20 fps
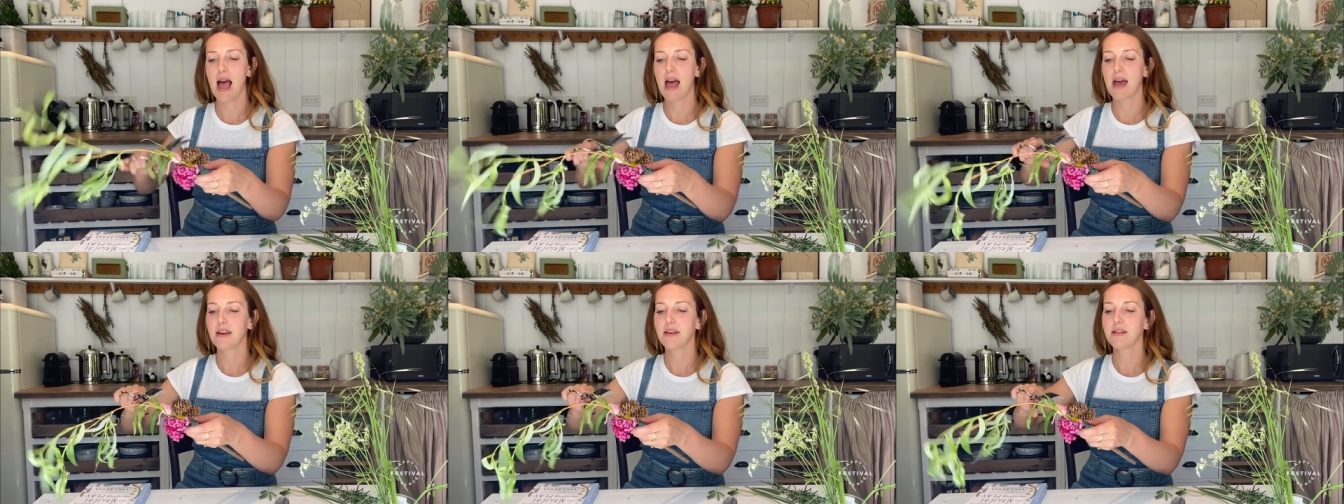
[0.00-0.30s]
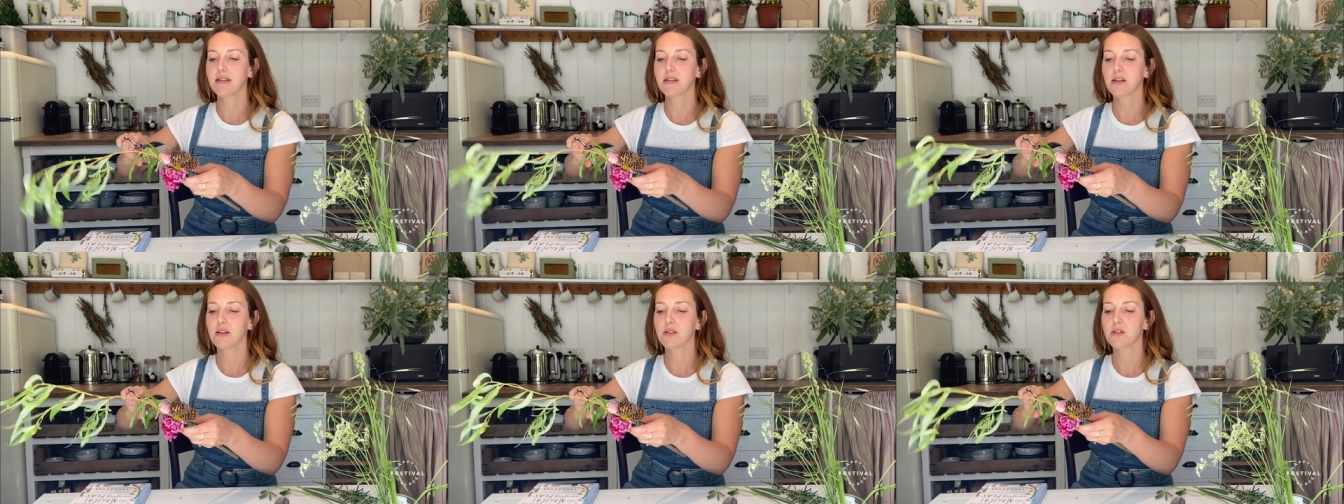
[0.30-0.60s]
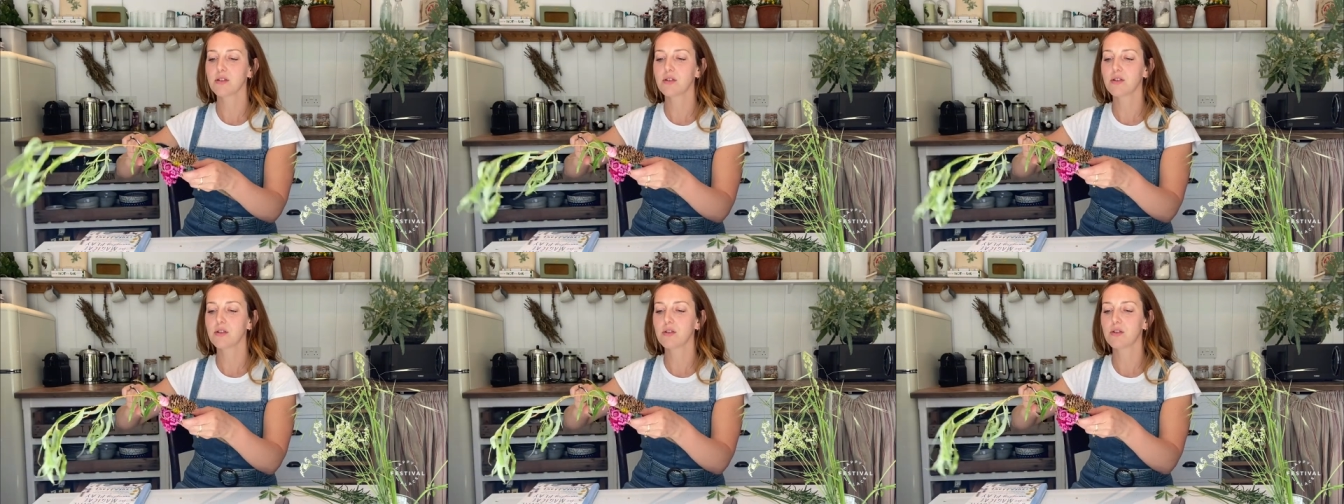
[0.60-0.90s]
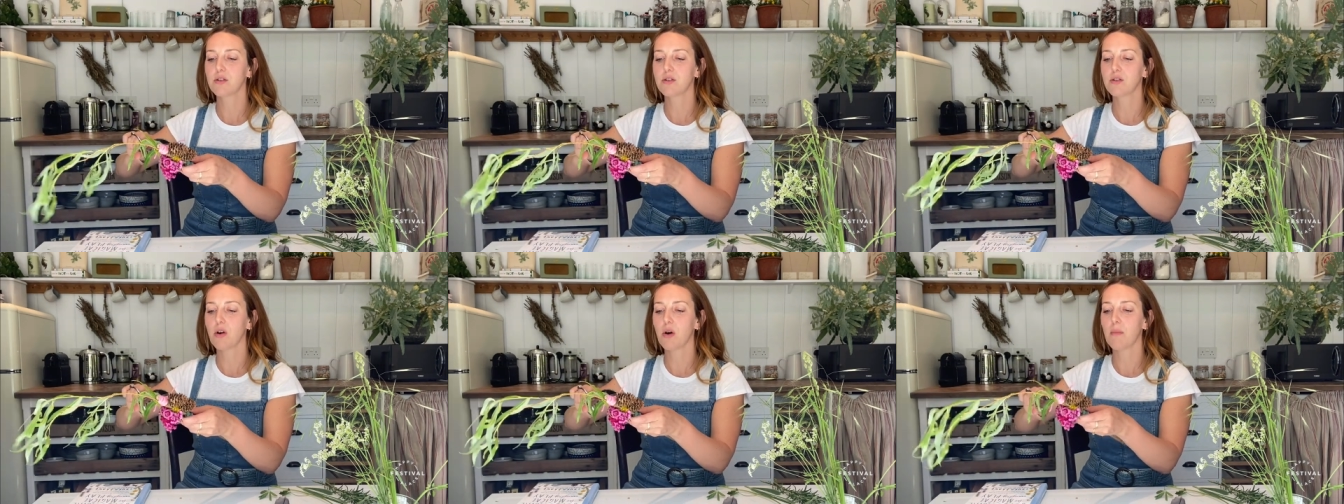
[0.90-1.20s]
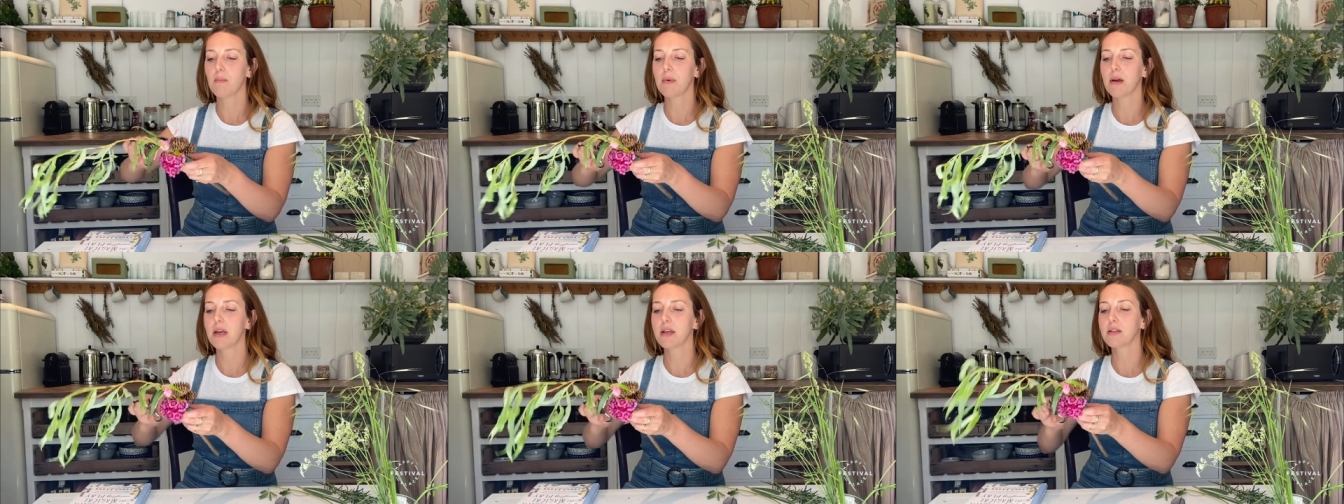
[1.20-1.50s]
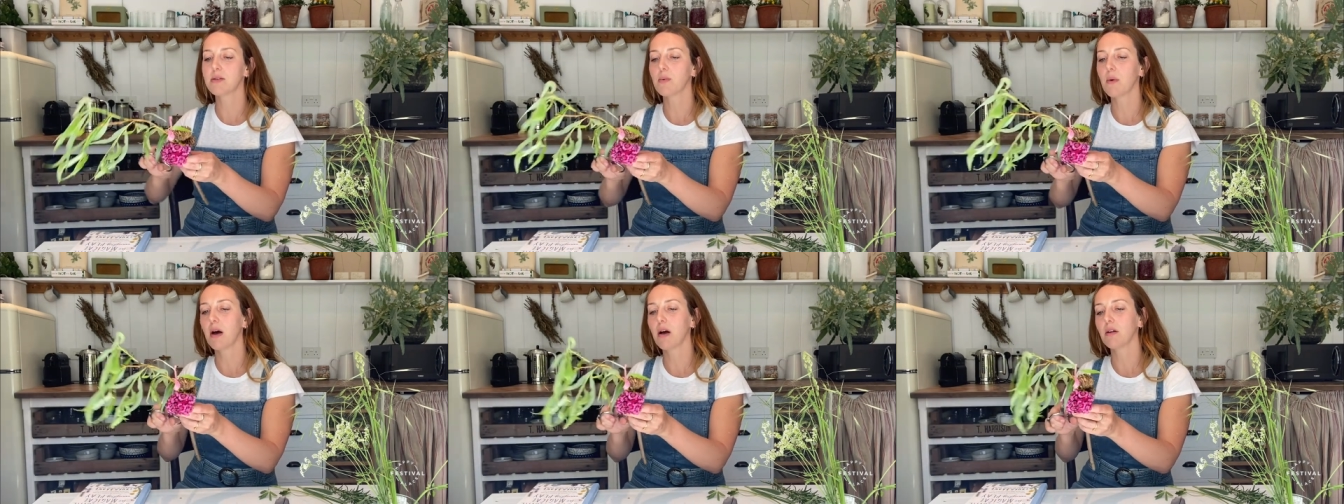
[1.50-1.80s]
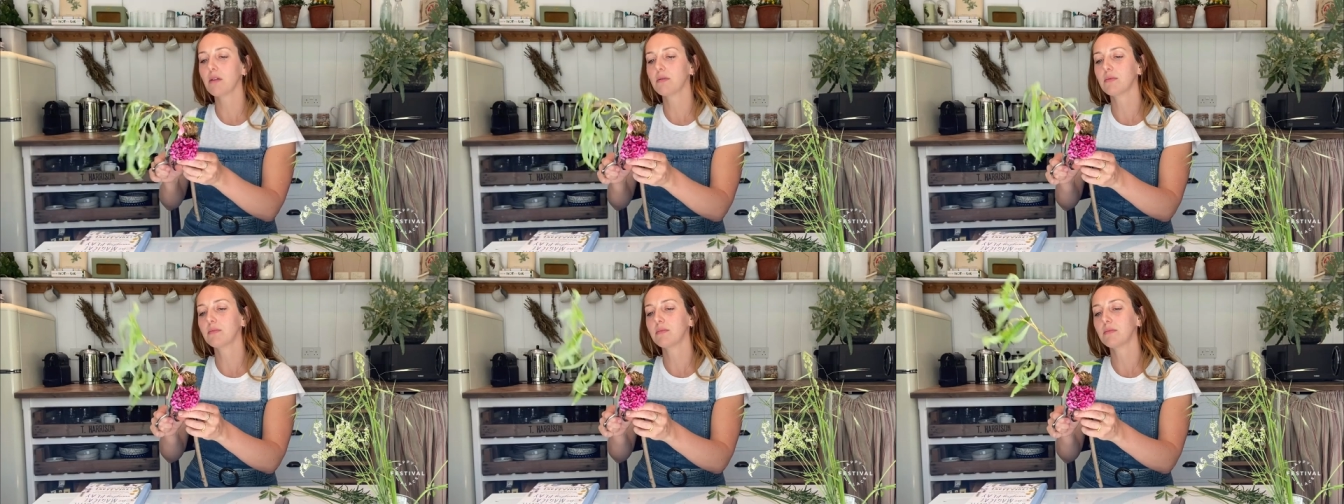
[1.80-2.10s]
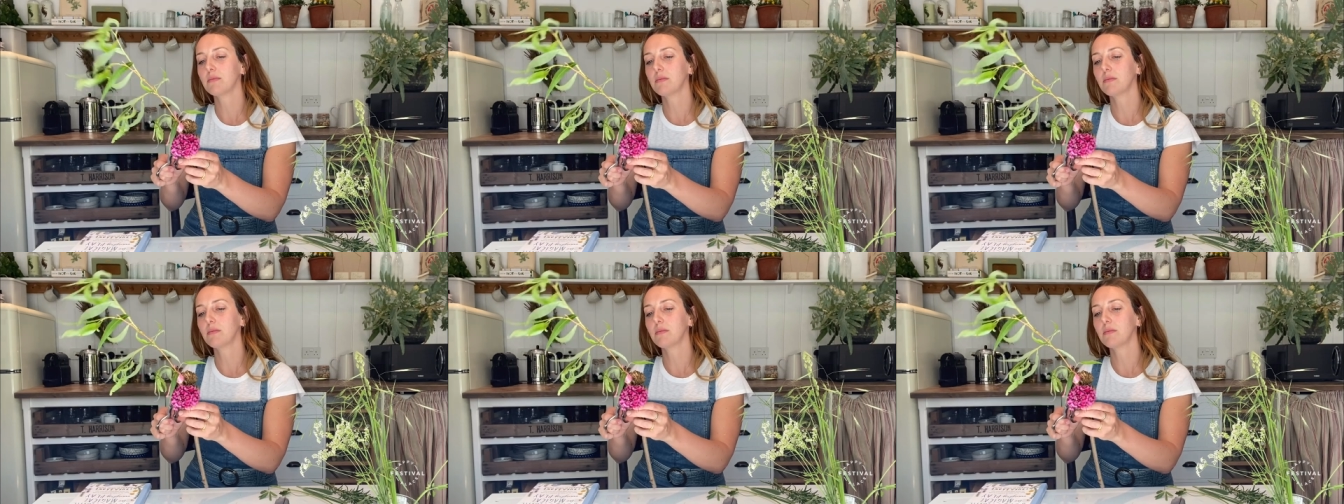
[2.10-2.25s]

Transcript: and I'll just do the top bit as well.